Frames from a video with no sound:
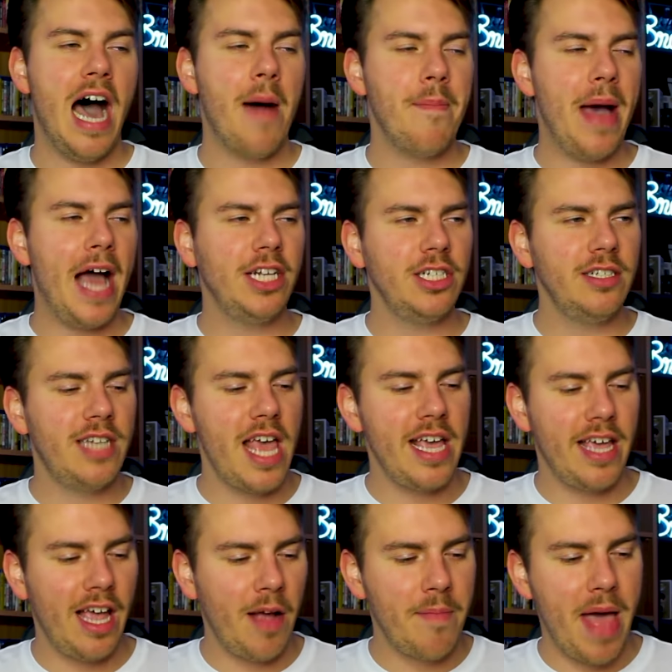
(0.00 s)
Imagine
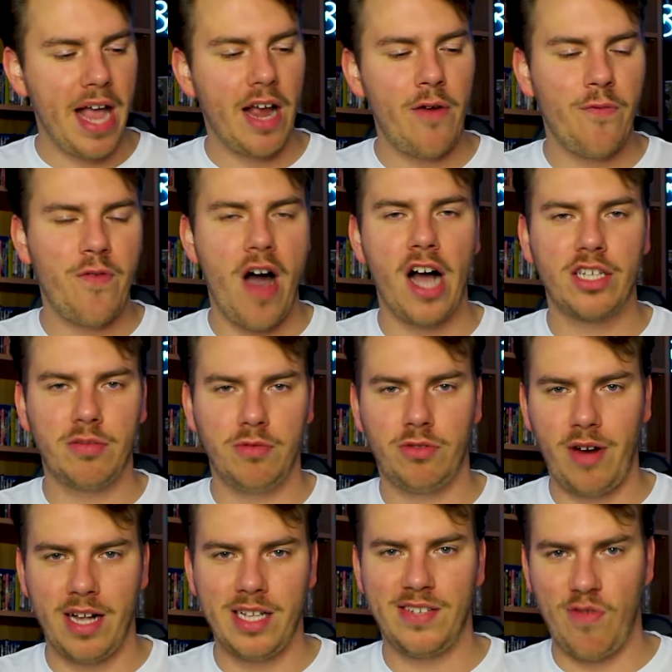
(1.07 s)
taking Megan Fox from
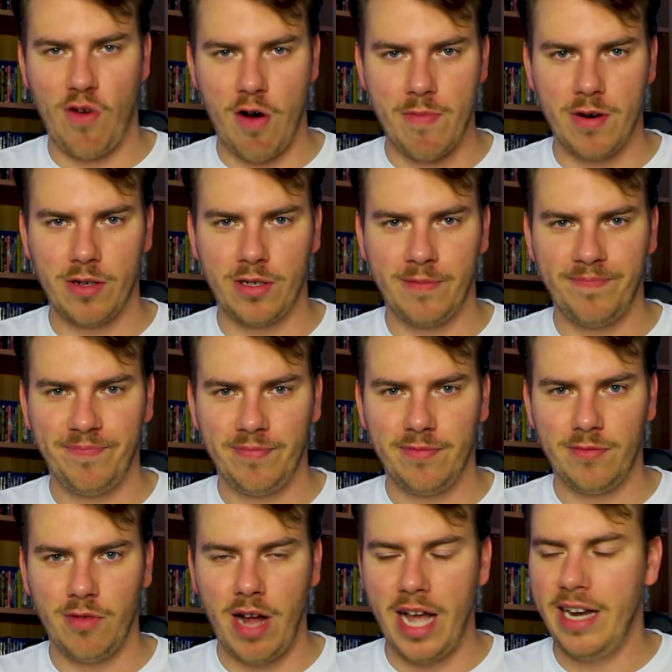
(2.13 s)
Transformers,
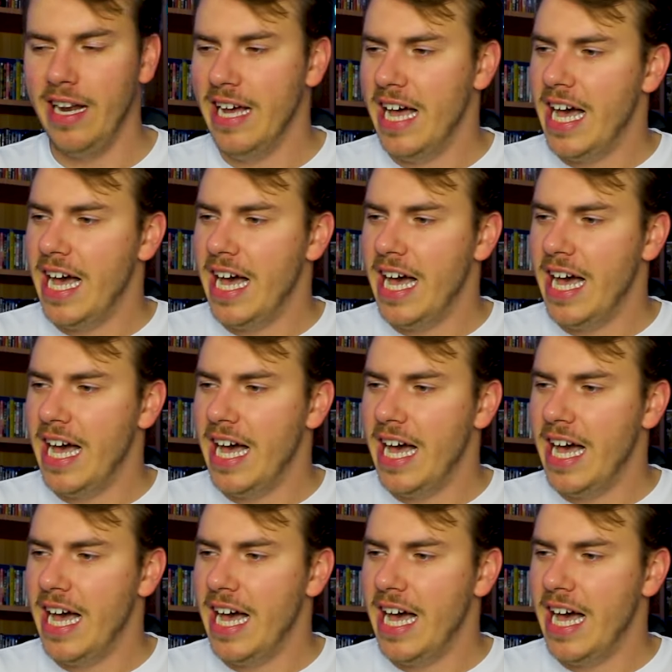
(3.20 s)
right?